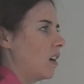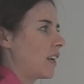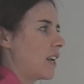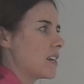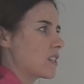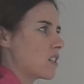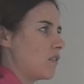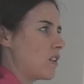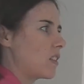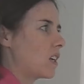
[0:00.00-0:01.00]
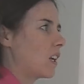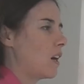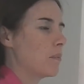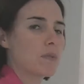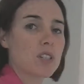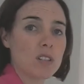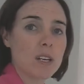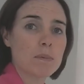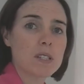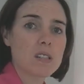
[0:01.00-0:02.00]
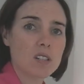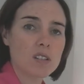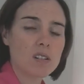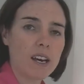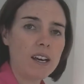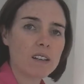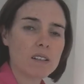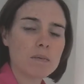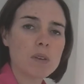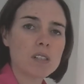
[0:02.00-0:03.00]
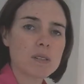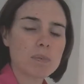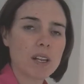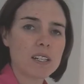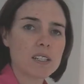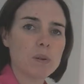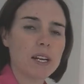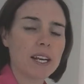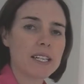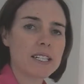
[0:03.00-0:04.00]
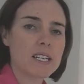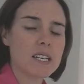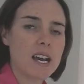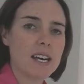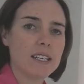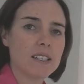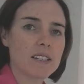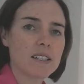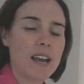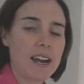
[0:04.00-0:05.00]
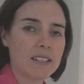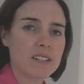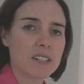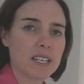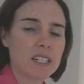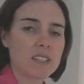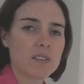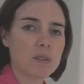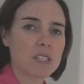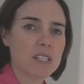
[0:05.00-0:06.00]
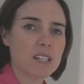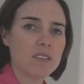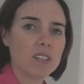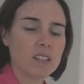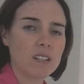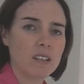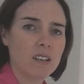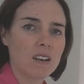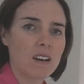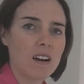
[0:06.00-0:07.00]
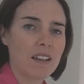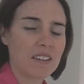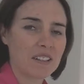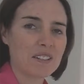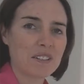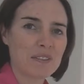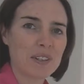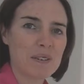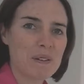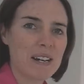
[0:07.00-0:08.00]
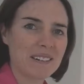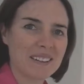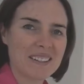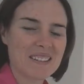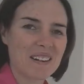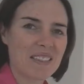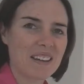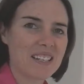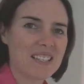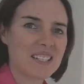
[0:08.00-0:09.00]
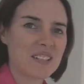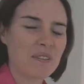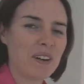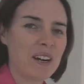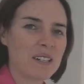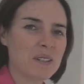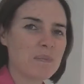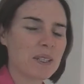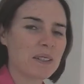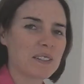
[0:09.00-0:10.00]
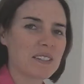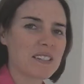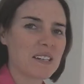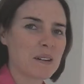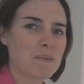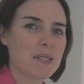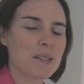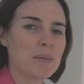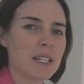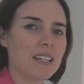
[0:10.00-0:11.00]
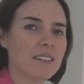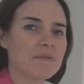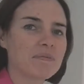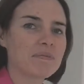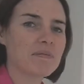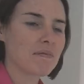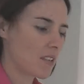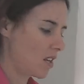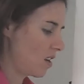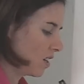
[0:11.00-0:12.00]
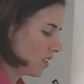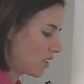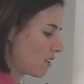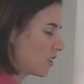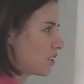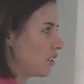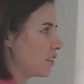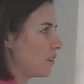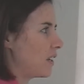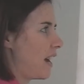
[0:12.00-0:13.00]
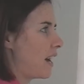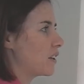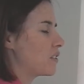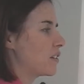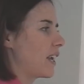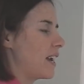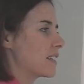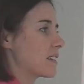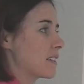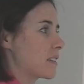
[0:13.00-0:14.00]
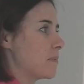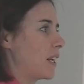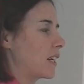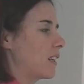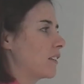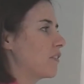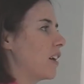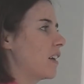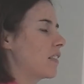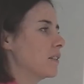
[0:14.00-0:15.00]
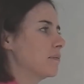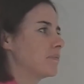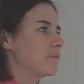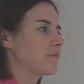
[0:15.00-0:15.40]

Okay, so if you think up 2 numbers that do that, multiply to 180 and add to negative 27, I think you're doing very well. It's not that easy to find because the numbers are big. So I'll show you how you can systematically find them.